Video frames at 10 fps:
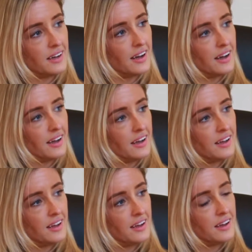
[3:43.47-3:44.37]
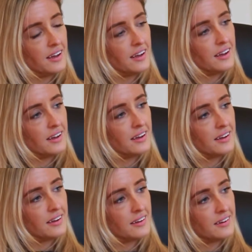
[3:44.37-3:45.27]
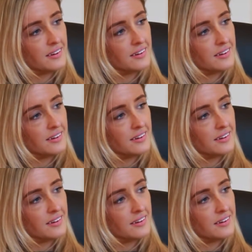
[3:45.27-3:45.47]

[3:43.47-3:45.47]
I do. So I do have a